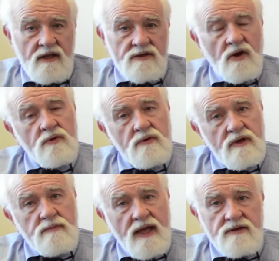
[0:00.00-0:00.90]
So
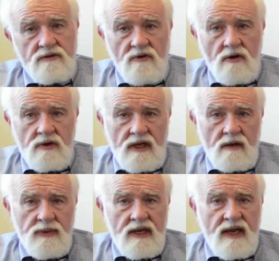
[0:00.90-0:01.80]
we plan to grow a
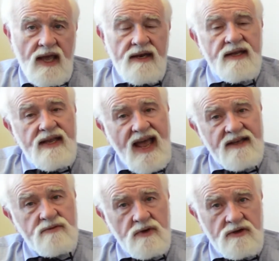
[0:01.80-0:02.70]
little bit, and
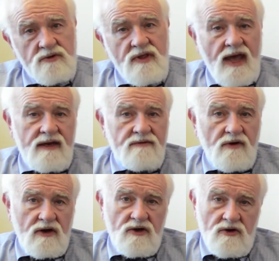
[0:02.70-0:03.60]
as we do that,
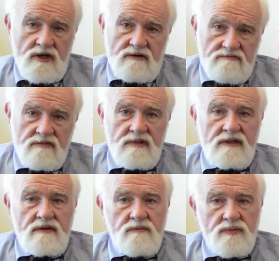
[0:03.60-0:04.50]
if our current
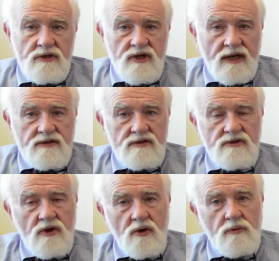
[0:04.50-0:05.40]

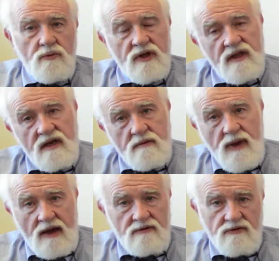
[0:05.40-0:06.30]
projections show within
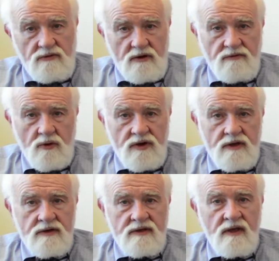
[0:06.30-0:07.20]
about 3 or 4
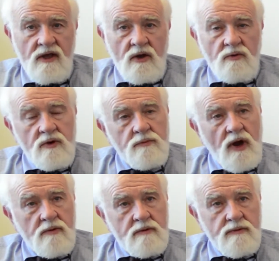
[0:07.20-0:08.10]
years, we'll
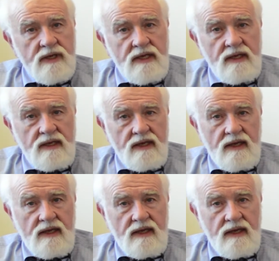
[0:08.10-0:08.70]
probably